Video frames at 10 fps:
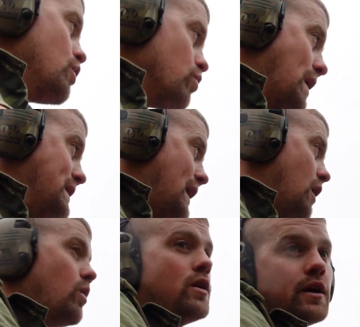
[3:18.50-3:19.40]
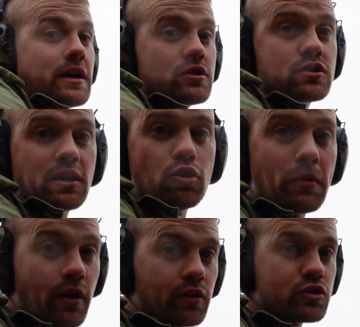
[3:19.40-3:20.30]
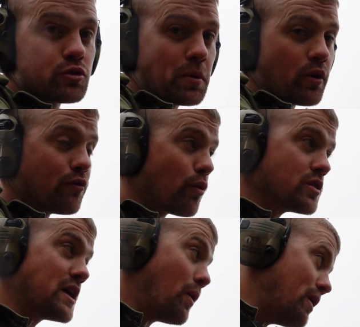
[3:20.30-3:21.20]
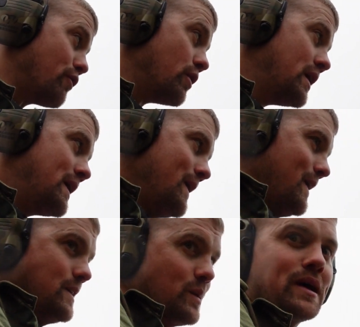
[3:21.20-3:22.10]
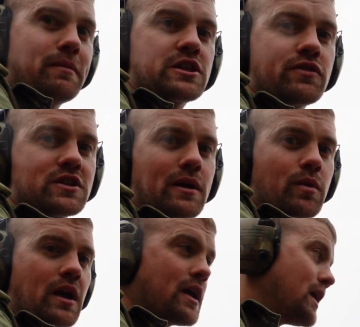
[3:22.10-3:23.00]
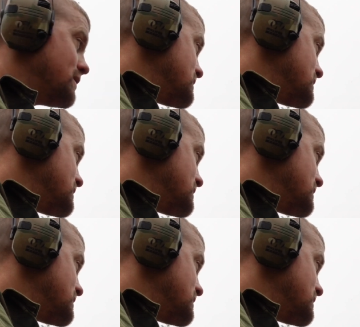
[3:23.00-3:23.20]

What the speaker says: right now against a numerically superior force. However, don't have much of a time. We gotta end